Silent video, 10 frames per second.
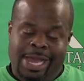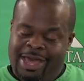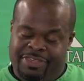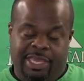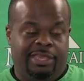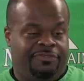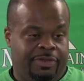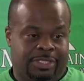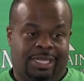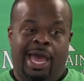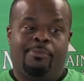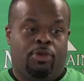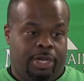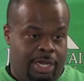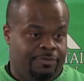I think he feels a lot
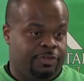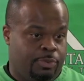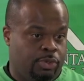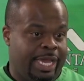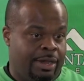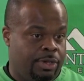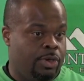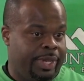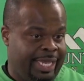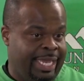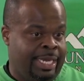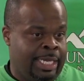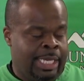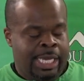more comfortable now going in.